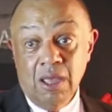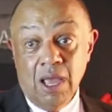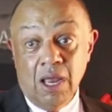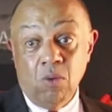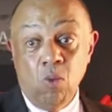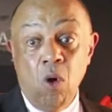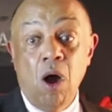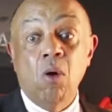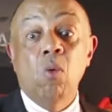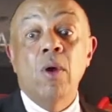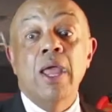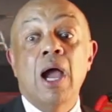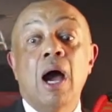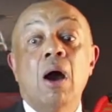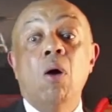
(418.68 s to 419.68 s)
and what
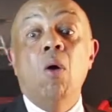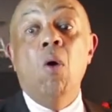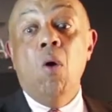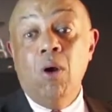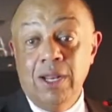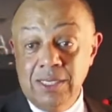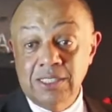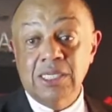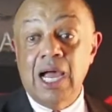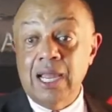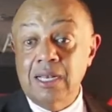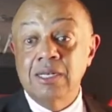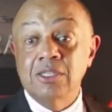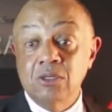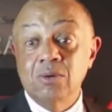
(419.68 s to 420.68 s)
we are all
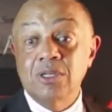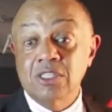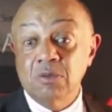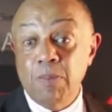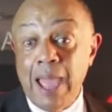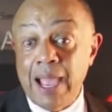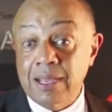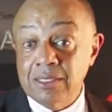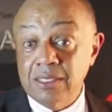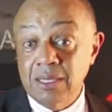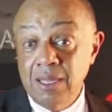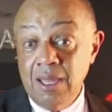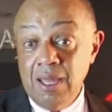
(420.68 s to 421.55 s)
entitled to expect